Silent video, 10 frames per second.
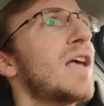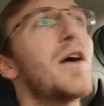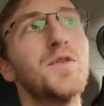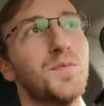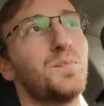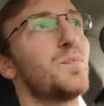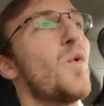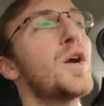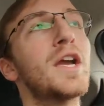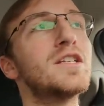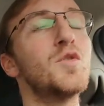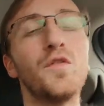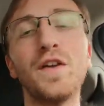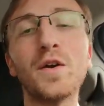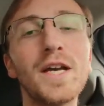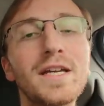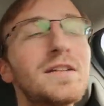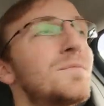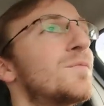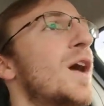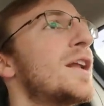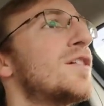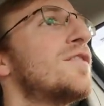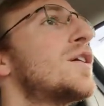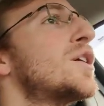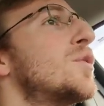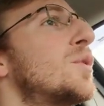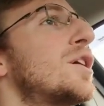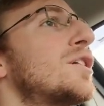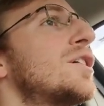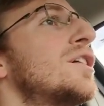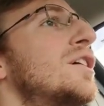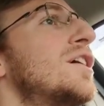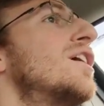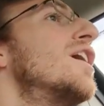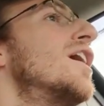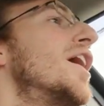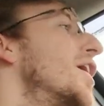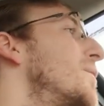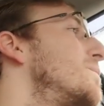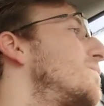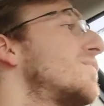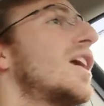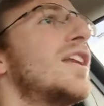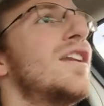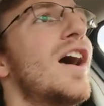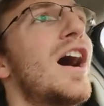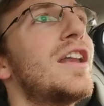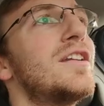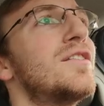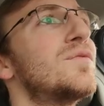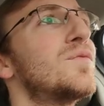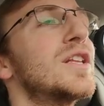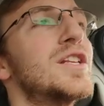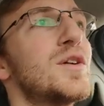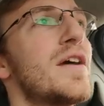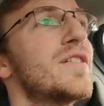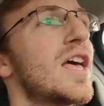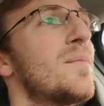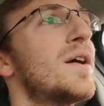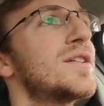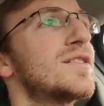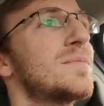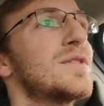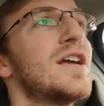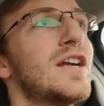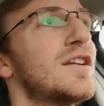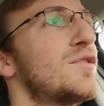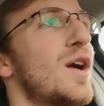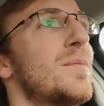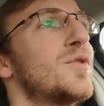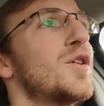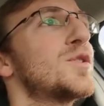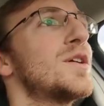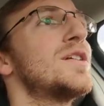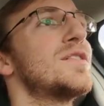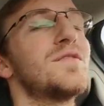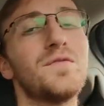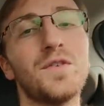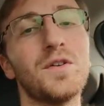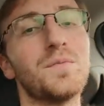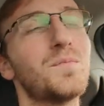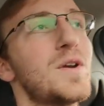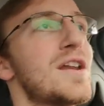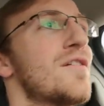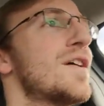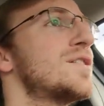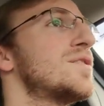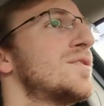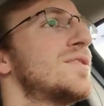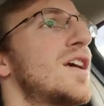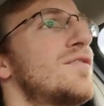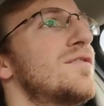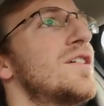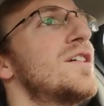I was walking to a ferry, riding a ferry to work, and not really driving that much, except to like grab groceries and for weekend adventures and stuff.